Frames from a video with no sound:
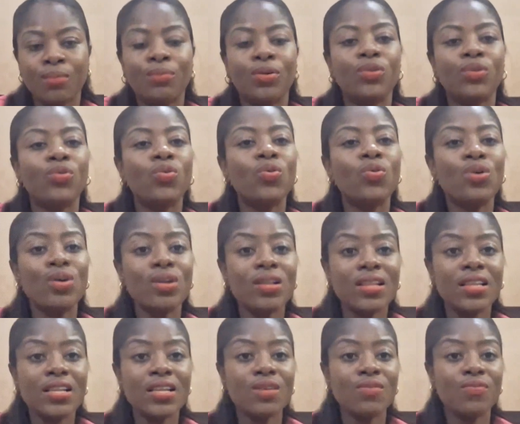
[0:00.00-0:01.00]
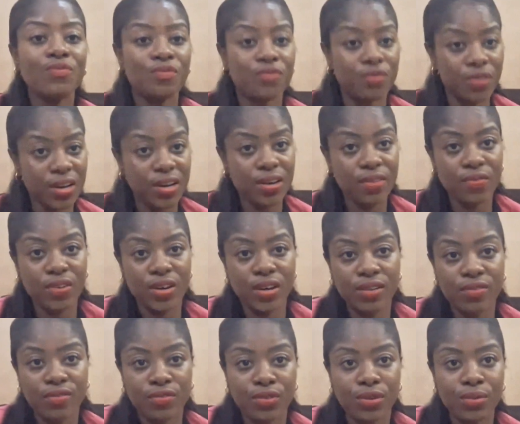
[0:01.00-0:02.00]
but only
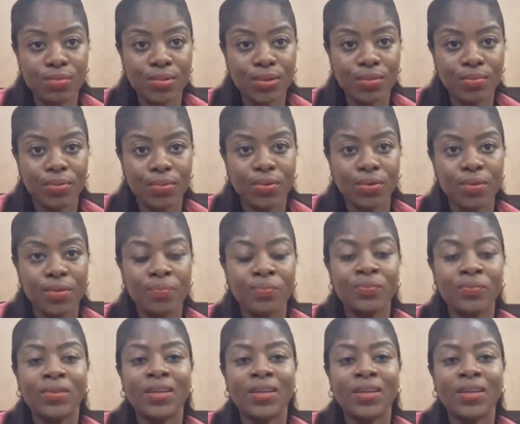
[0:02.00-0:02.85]
very few people